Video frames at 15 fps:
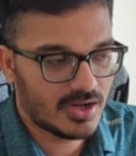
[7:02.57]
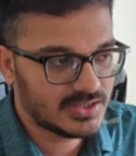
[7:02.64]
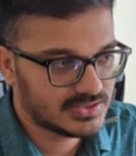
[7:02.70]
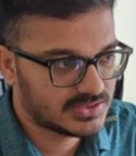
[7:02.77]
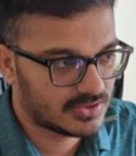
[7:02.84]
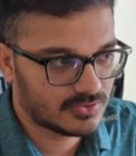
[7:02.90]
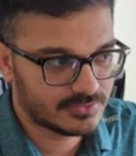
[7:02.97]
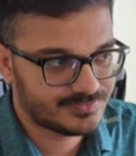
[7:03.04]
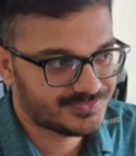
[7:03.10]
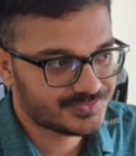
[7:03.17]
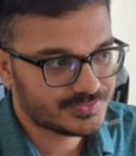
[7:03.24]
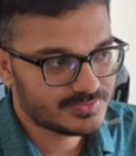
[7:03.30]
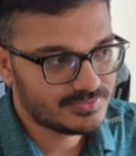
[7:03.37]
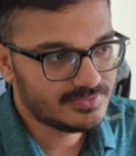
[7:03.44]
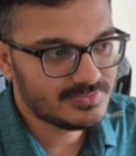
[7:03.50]
So
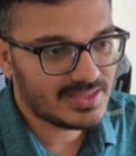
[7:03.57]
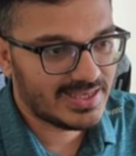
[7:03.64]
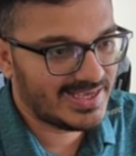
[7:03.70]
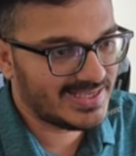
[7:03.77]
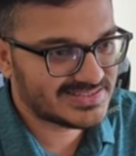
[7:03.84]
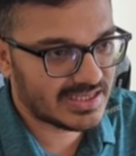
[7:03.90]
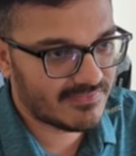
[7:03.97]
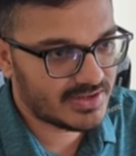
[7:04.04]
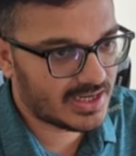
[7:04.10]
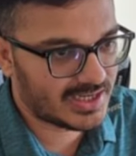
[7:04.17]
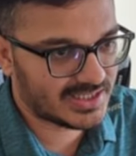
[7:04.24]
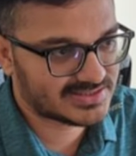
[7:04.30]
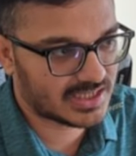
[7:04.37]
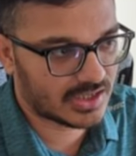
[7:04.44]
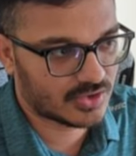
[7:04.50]
a7 and I
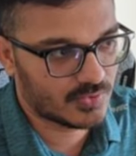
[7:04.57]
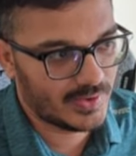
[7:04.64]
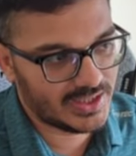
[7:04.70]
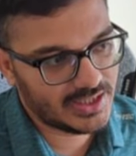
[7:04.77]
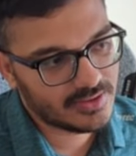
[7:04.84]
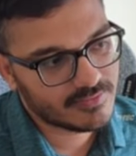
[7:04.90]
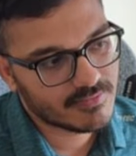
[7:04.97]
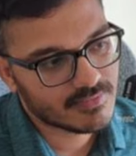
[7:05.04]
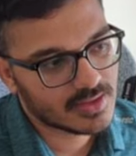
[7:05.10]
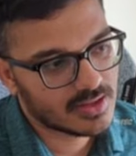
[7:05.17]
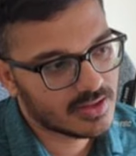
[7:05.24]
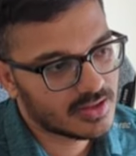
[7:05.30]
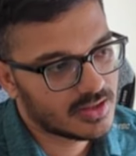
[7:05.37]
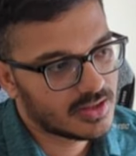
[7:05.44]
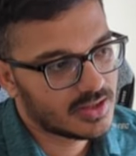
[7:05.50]
start queening.
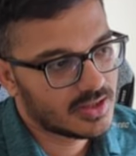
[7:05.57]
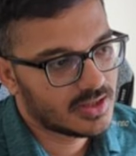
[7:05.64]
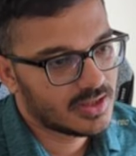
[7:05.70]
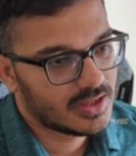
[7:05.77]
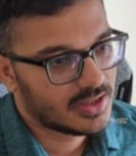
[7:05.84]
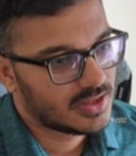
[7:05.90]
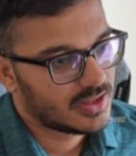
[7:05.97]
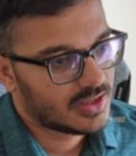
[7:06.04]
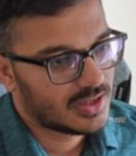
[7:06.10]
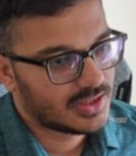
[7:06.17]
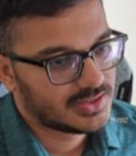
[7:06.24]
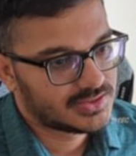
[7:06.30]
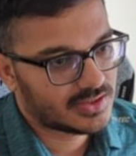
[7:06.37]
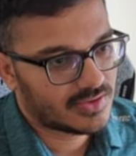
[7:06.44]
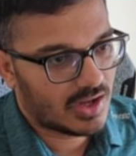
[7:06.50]

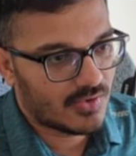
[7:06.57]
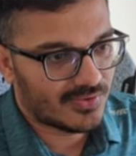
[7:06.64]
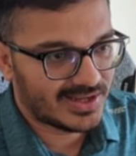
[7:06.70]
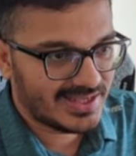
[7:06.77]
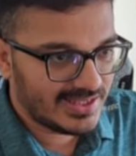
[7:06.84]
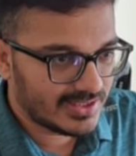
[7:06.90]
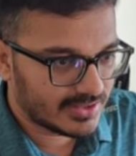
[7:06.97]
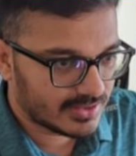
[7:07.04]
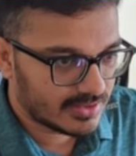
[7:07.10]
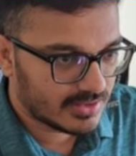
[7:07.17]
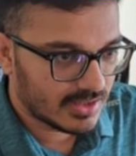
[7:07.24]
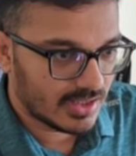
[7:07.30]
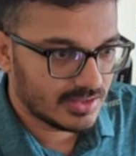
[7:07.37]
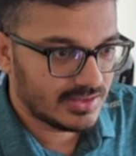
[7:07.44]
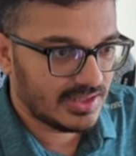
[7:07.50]
So now here,
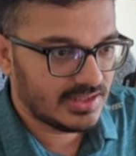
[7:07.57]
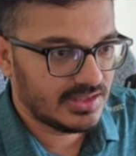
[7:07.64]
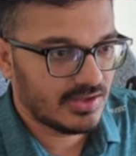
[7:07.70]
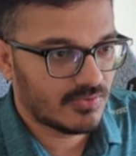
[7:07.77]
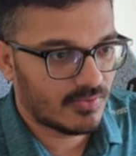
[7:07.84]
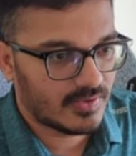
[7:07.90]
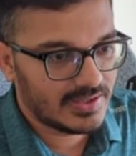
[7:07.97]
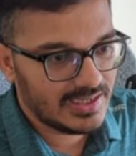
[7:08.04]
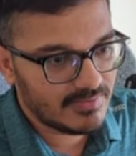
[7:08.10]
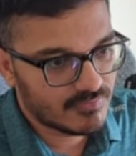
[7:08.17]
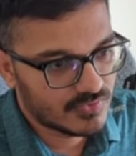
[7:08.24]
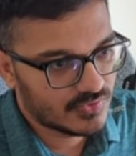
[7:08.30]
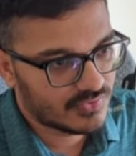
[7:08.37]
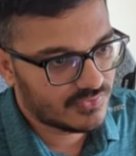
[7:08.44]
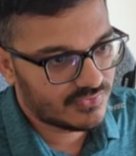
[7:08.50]
the only
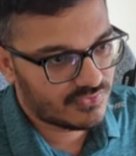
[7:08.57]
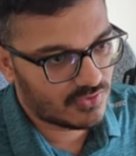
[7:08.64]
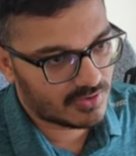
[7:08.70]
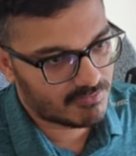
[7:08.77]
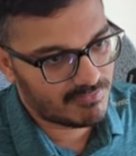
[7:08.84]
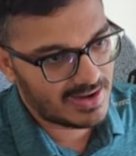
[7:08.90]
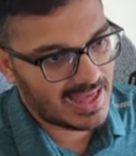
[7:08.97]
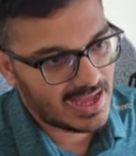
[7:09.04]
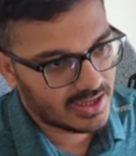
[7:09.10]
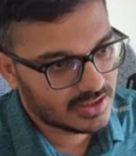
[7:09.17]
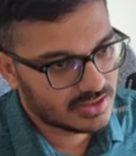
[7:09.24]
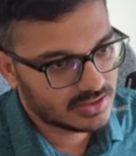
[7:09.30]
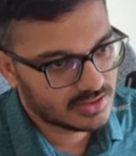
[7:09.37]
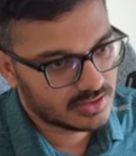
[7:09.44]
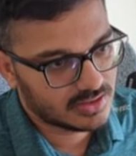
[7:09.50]
move for black
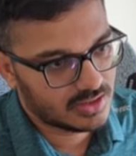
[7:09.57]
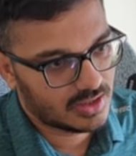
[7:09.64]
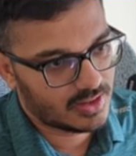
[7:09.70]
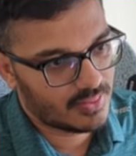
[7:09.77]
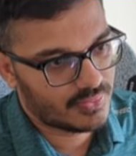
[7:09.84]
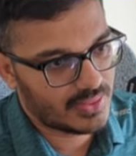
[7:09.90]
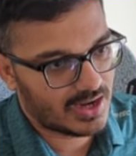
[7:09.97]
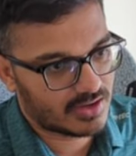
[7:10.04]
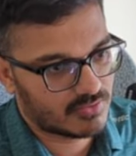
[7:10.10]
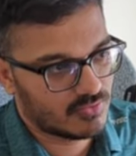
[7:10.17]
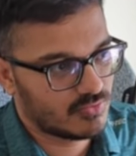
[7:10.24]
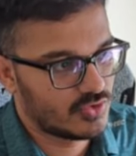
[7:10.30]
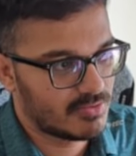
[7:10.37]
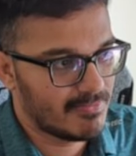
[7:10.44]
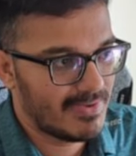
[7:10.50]
that
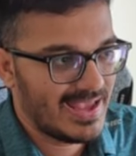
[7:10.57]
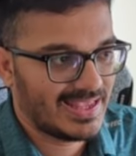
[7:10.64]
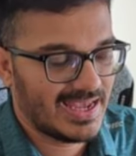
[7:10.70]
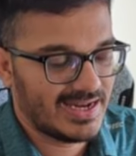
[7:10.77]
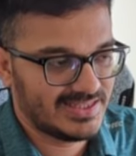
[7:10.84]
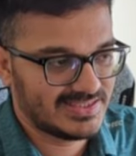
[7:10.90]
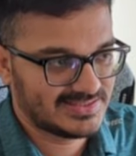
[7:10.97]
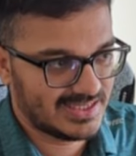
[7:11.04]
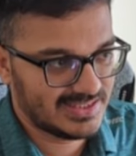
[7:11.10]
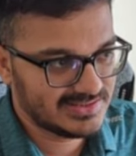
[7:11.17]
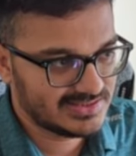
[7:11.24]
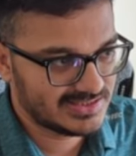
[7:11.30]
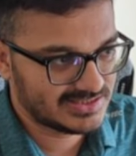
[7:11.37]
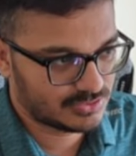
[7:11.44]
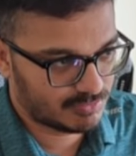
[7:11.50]
would make any sense
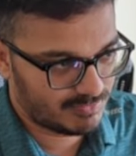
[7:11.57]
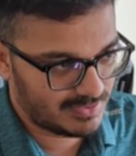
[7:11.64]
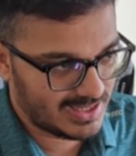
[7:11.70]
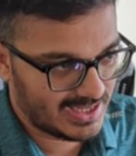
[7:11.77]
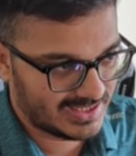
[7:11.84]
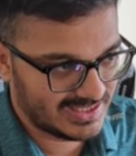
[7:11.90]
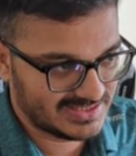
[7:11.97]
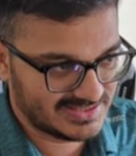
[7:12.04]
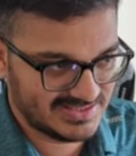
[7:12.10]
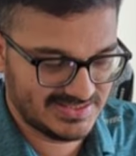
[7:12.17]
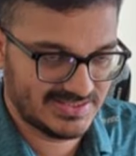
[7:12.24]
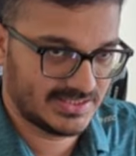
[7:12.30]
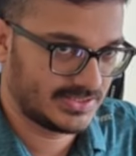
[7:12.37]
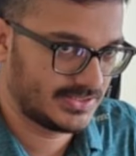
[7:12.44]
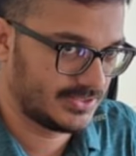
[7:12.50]
is to play king
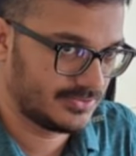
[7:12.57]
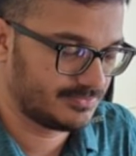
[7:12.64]
c6.